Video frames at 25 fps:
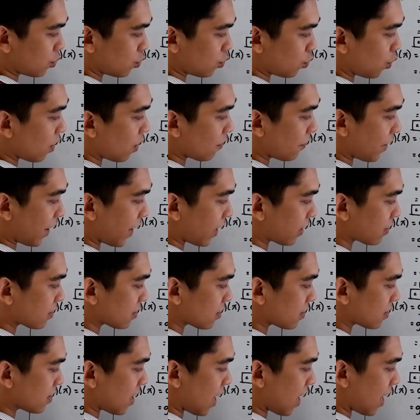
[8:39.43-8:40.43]

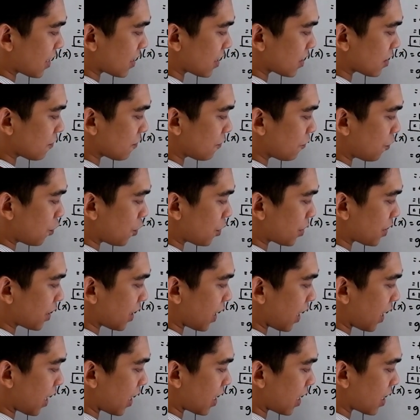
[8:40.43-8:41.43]
12x, that is
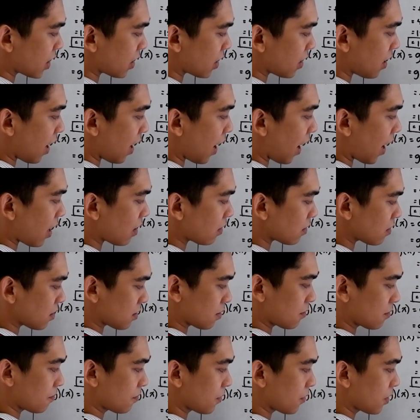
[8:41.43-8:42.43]

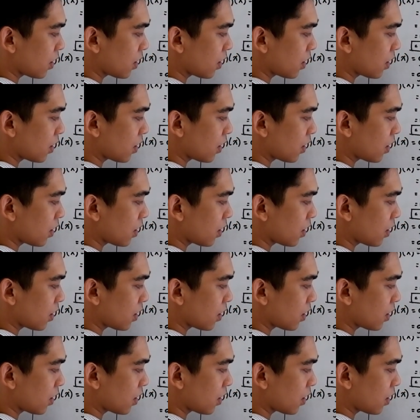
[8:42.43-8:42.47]
48x,